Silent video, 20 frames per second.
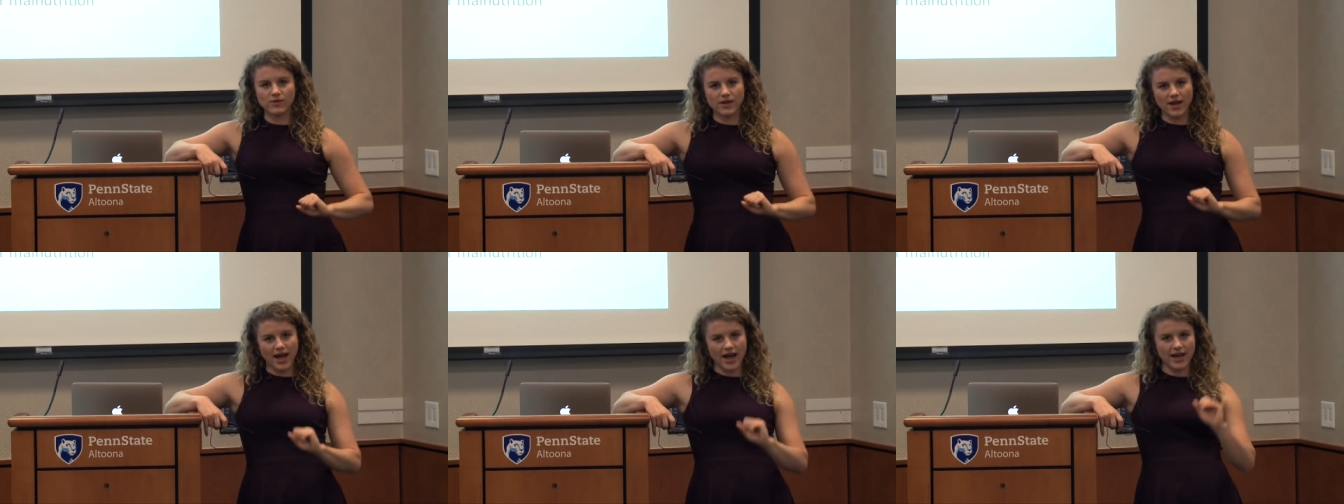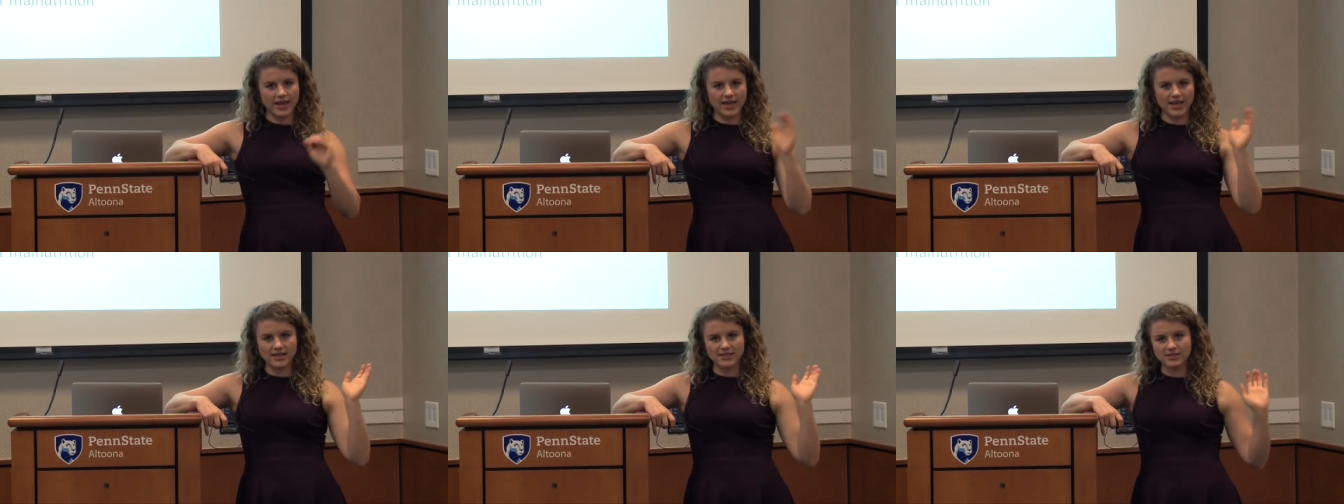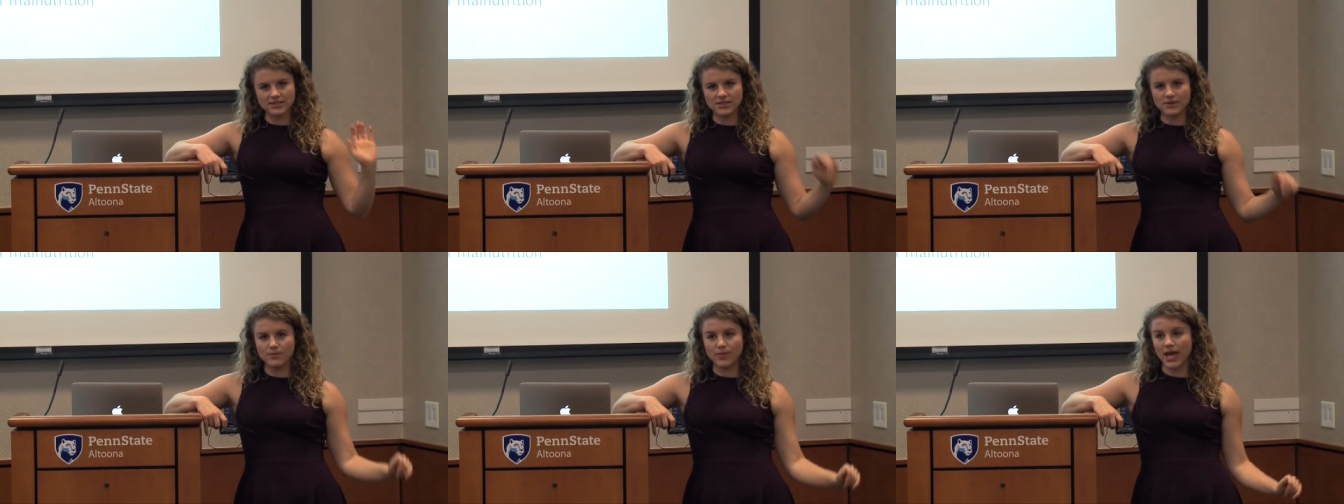
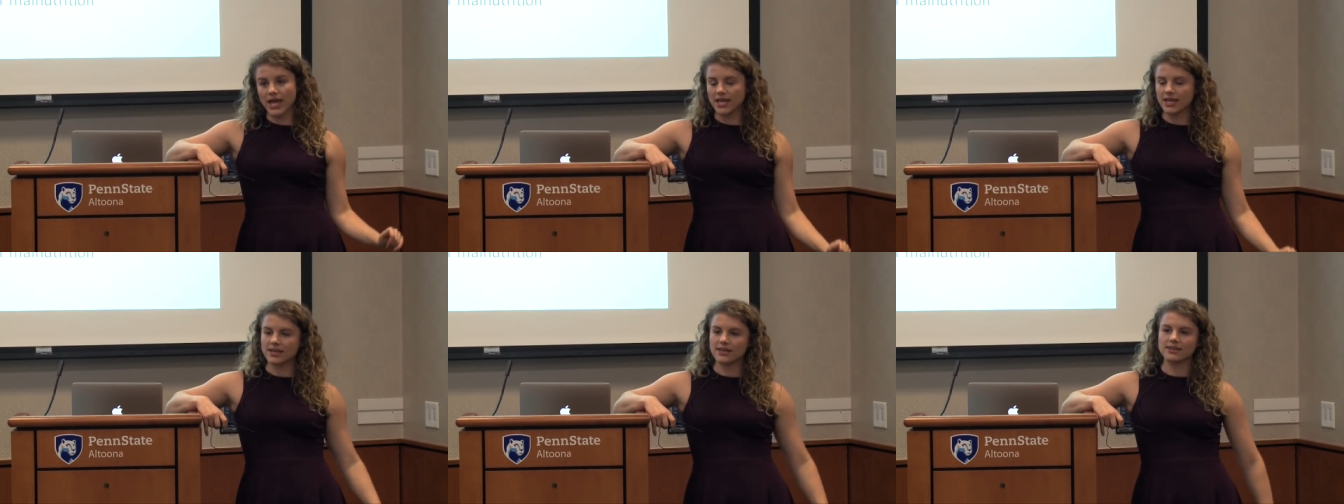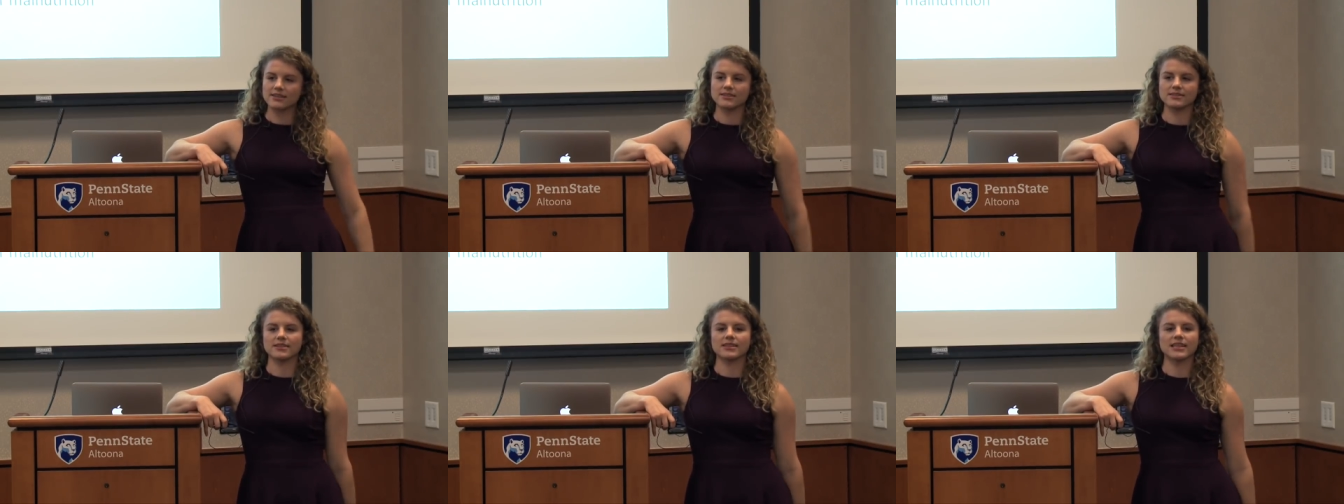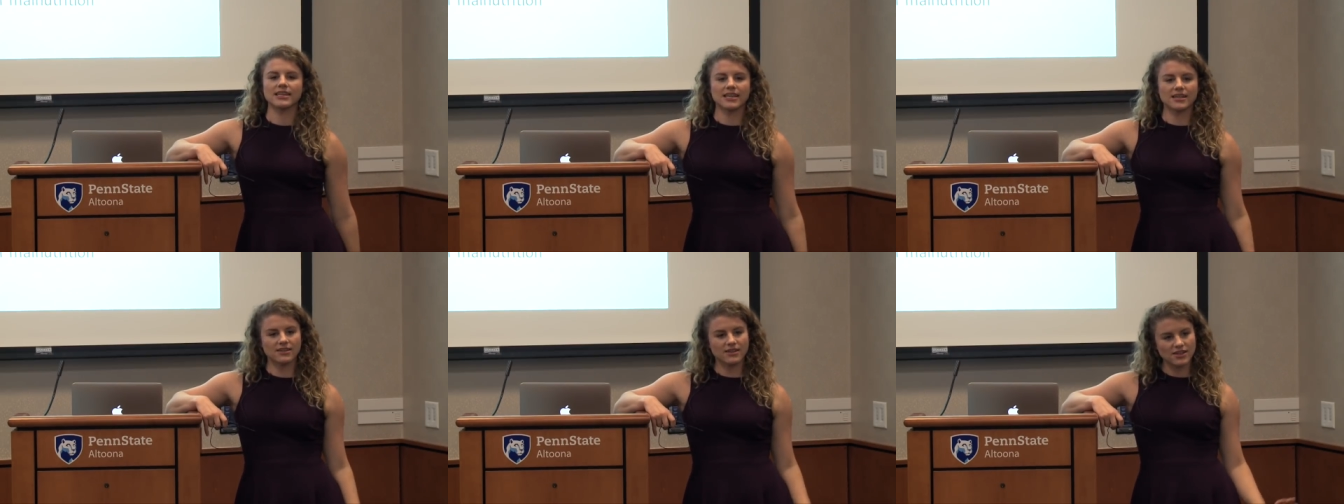high-end bank, and
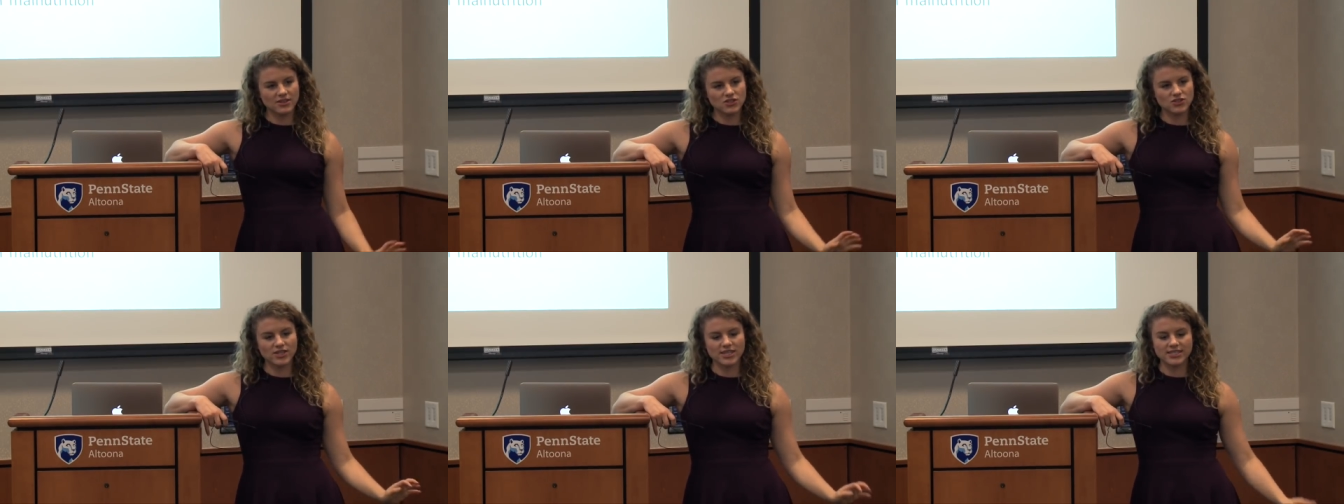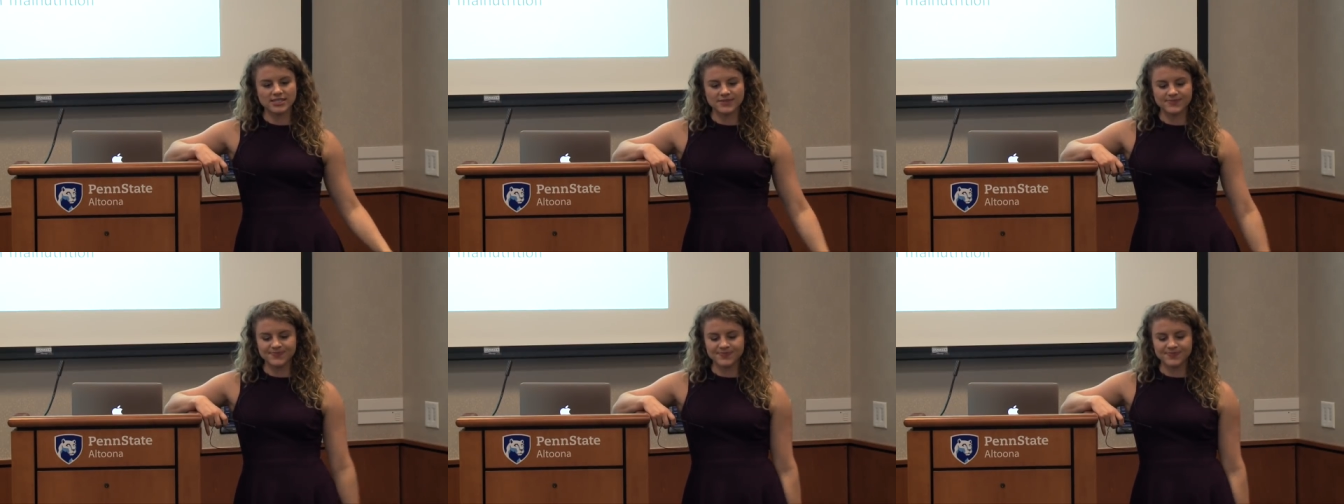he had a lot of stress.